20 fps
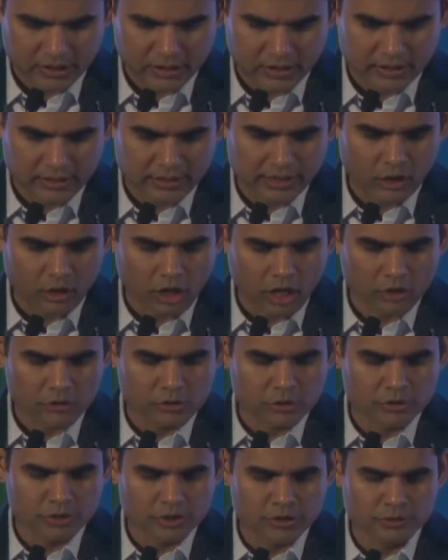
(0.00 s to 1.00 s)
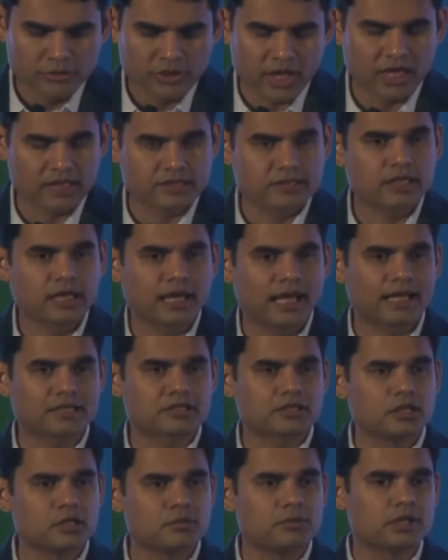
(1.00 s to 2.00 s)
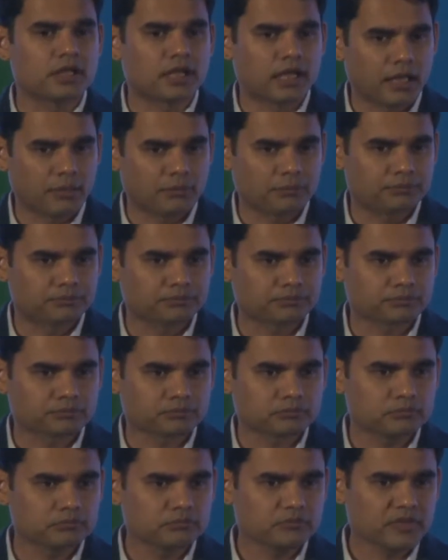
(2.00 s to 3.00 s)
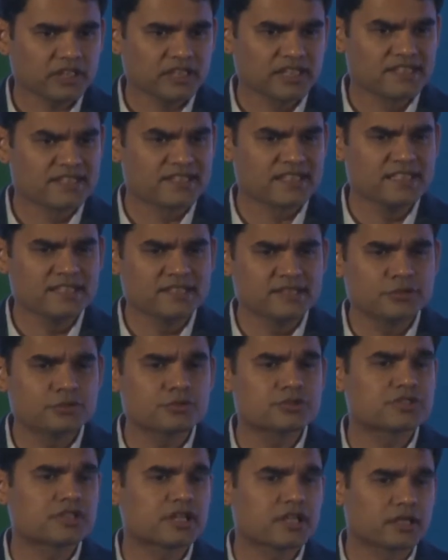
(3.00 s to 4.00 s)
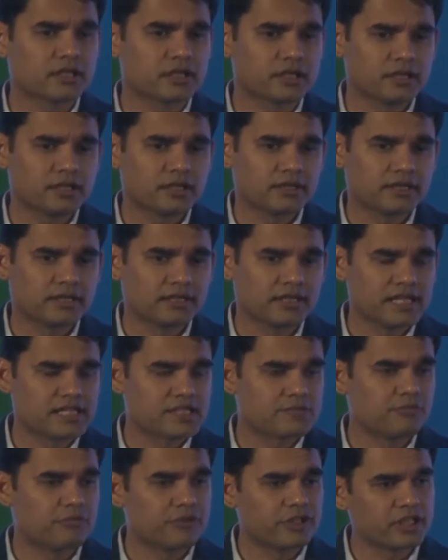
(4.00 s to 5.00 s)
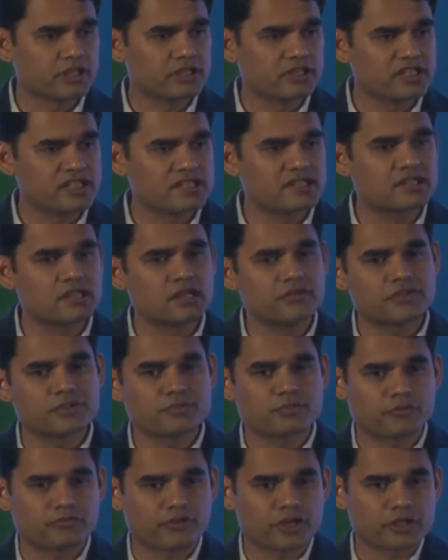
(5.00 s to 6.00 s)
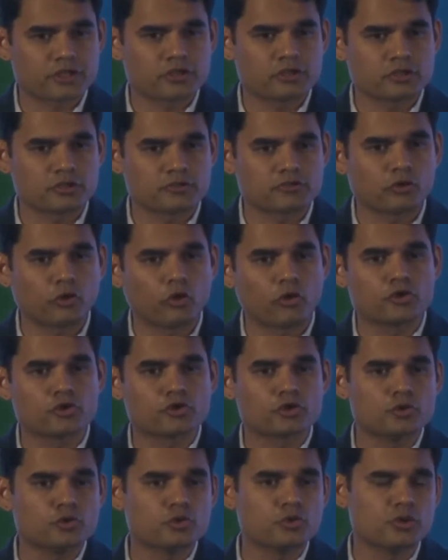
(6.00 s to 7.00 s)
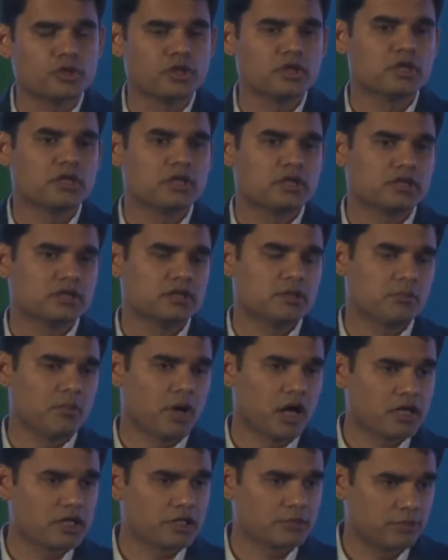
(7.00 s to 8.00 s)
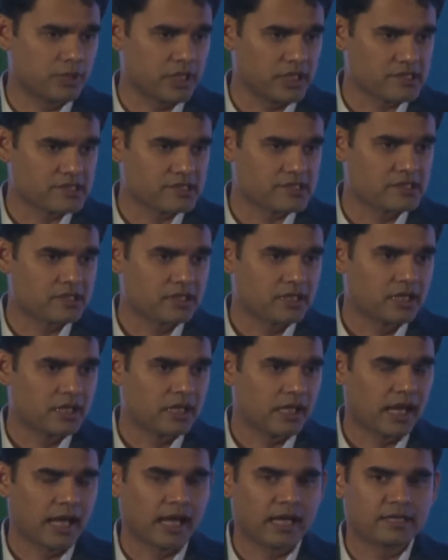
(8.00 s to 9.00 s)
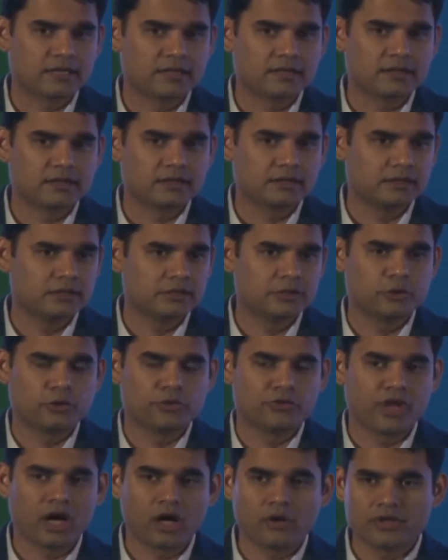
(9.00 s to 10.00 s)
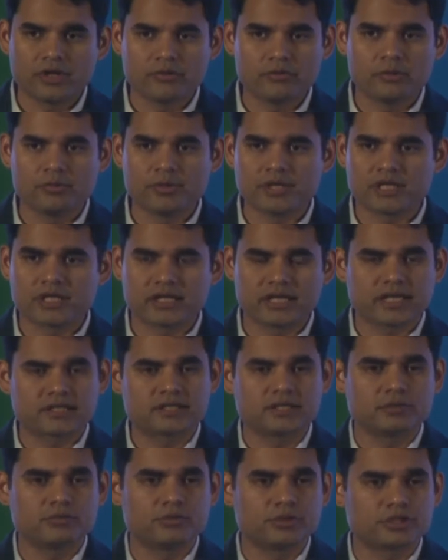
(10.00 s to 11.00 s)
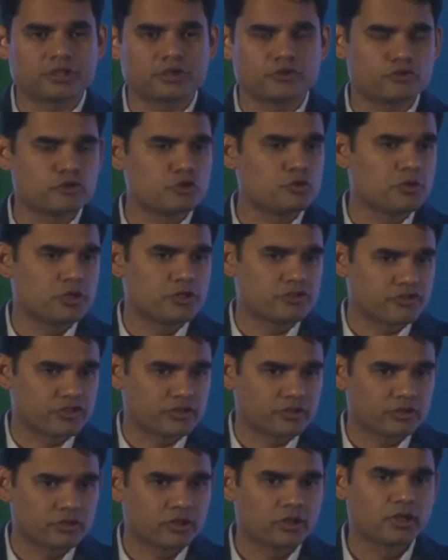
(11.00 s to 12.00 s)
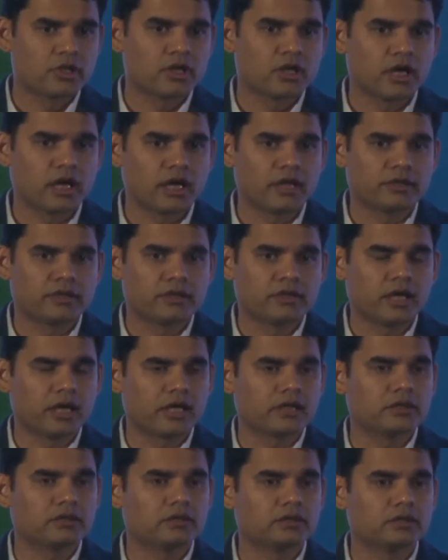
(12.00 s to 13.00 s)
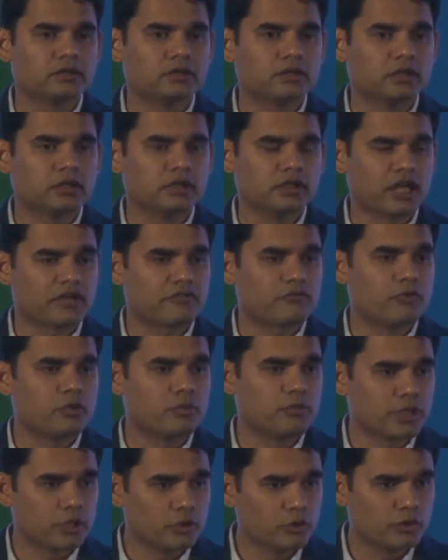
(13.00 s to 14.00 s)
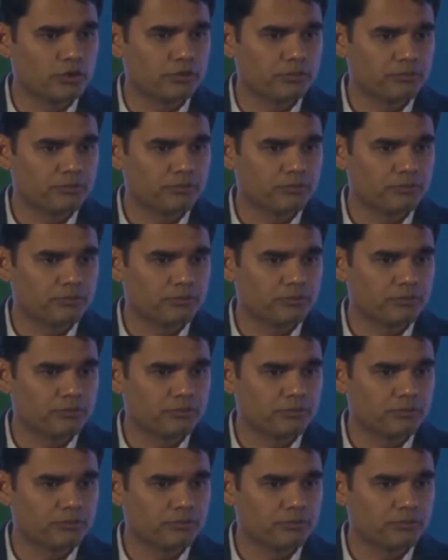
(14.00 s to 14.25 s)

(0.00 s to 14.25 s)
Now, how do we do that at UrbanClap? It's easy to say that let's bring these service professionals onto the marketplace, and now they will be connected with consumers, and life will be good.